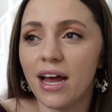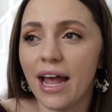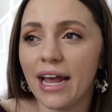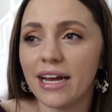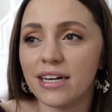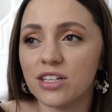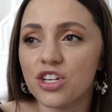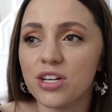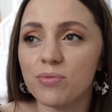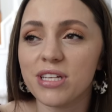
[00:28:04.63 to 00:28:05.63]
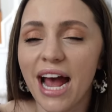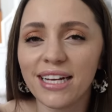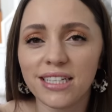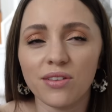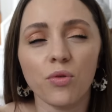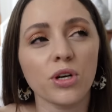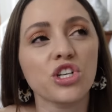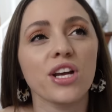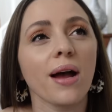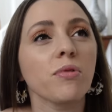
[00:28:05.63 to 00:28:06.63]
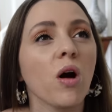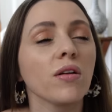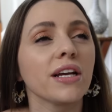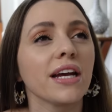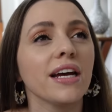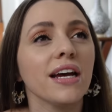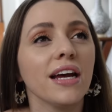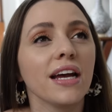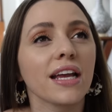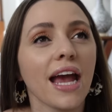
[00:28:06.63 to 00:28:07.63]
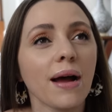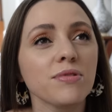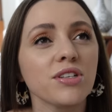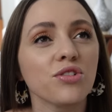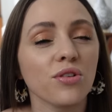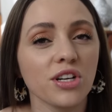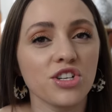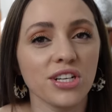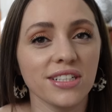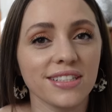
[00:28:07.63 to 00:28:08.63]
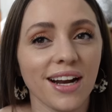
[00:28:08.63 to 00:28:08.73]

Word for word: And she was asking for it. She kept calling it Captain Crunchies.